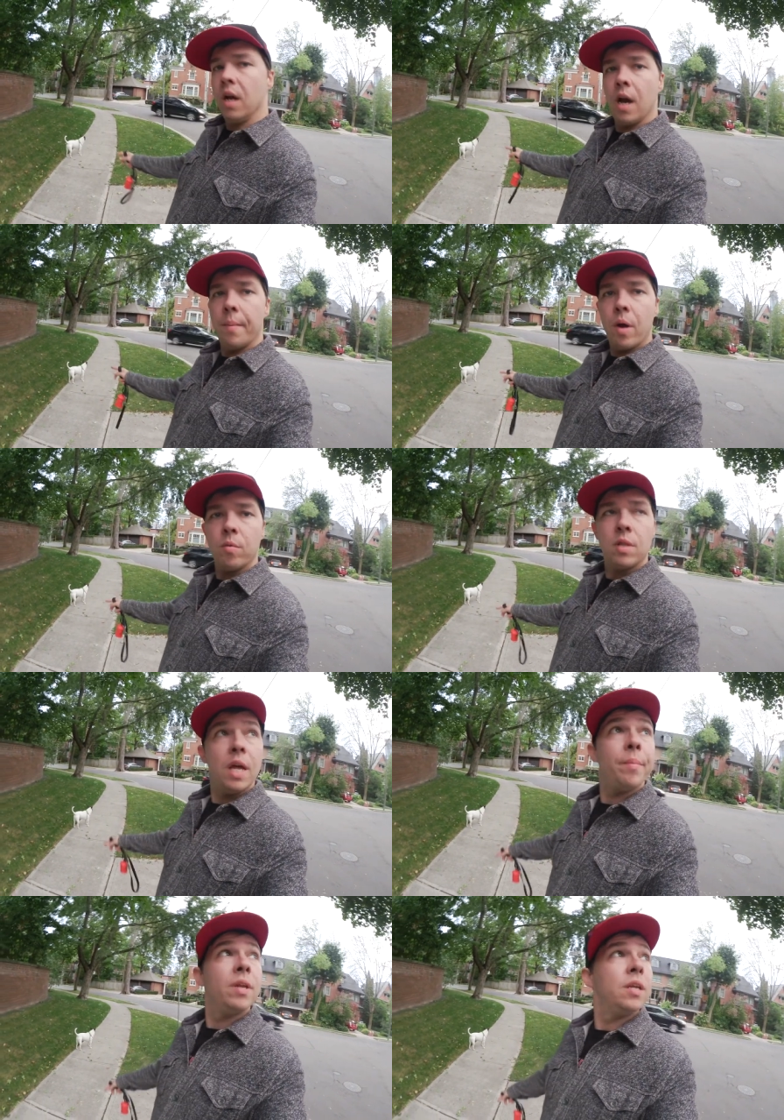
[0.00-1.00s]
I'm out with
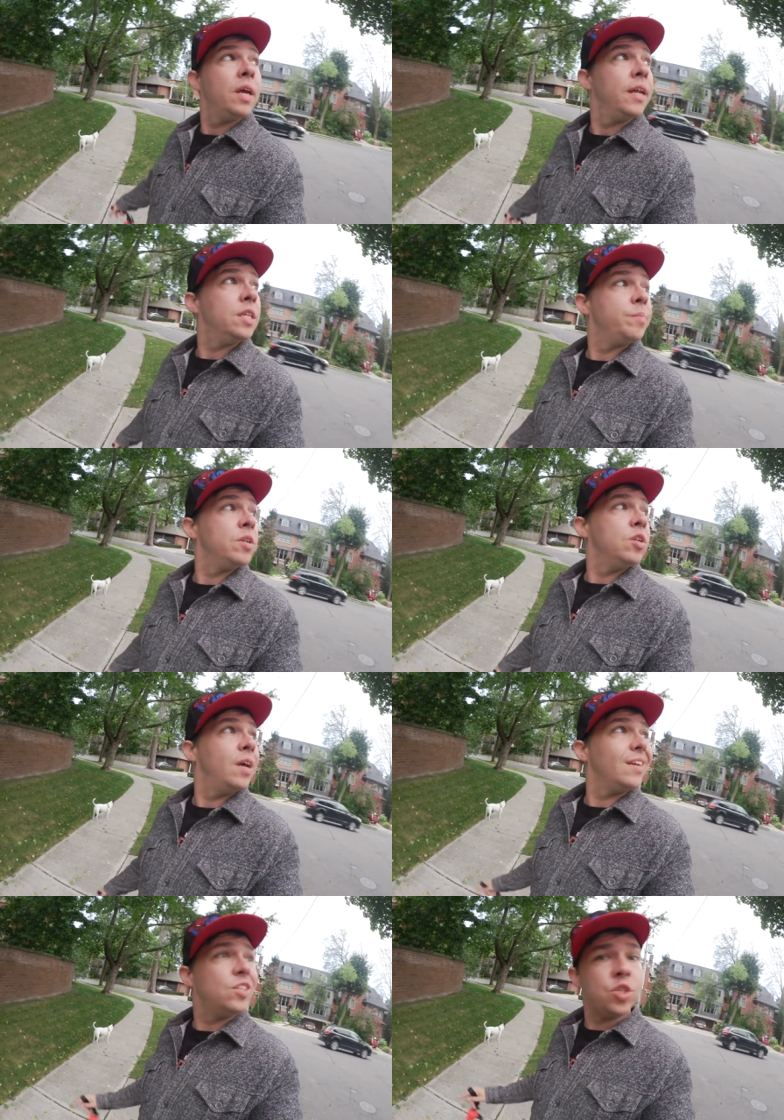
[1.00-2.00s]
Lemon, and it's been
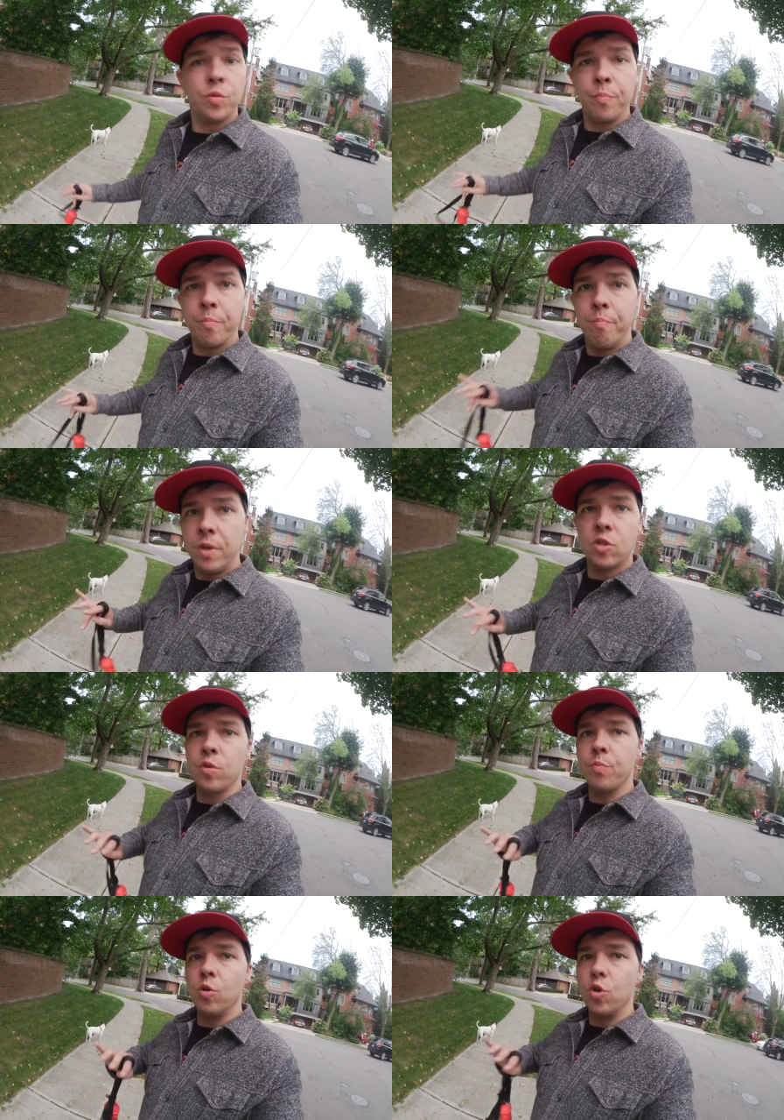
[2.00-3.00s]
like just
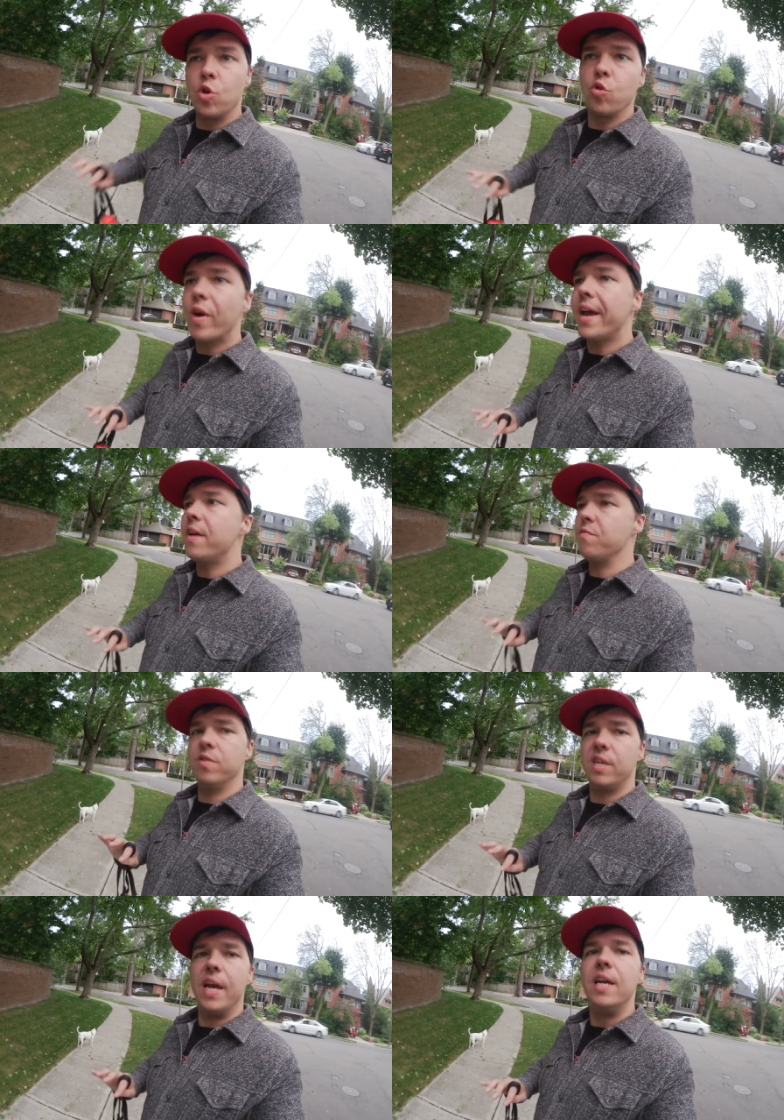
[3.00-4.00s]
miserable gray for
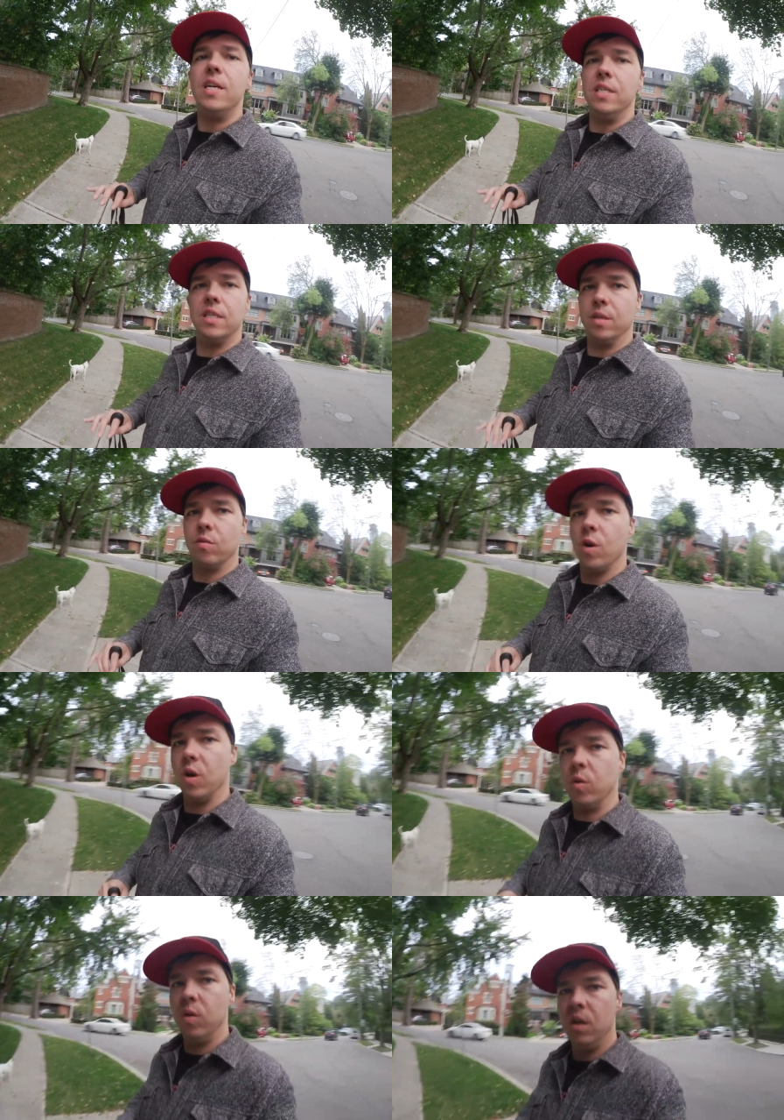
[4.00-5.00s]
days in a
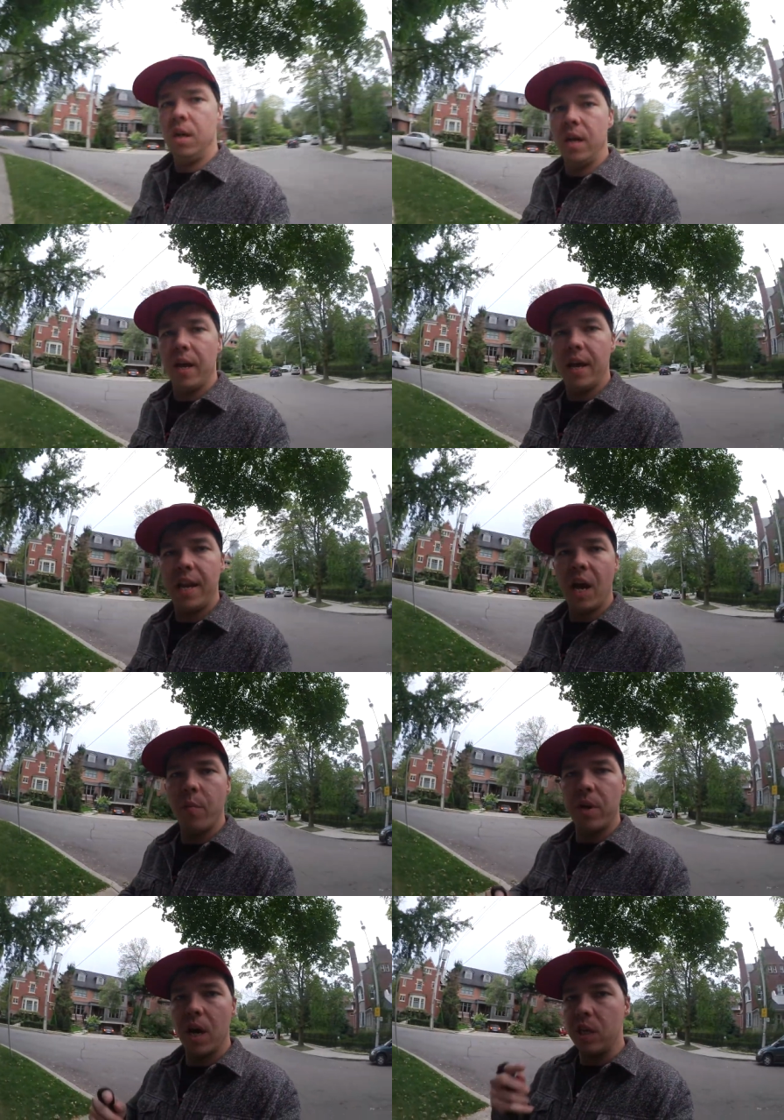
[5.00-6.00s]
row. And now
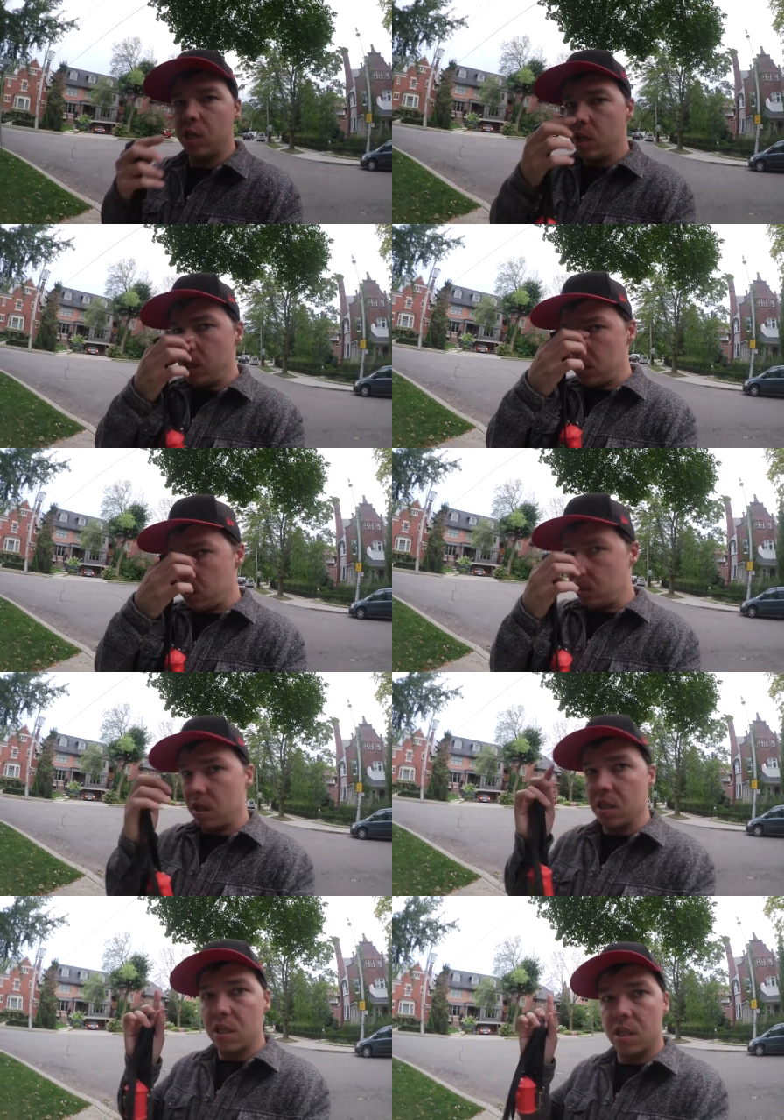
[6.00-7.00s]
we got just
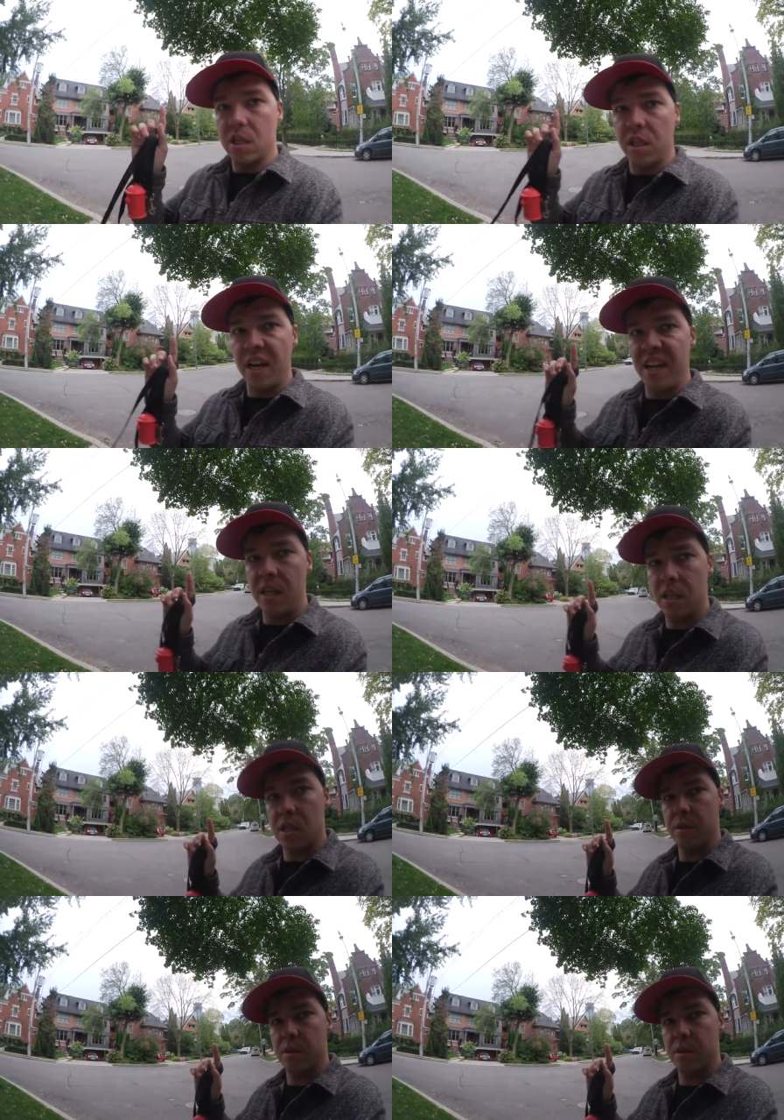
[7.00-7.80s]
the slightest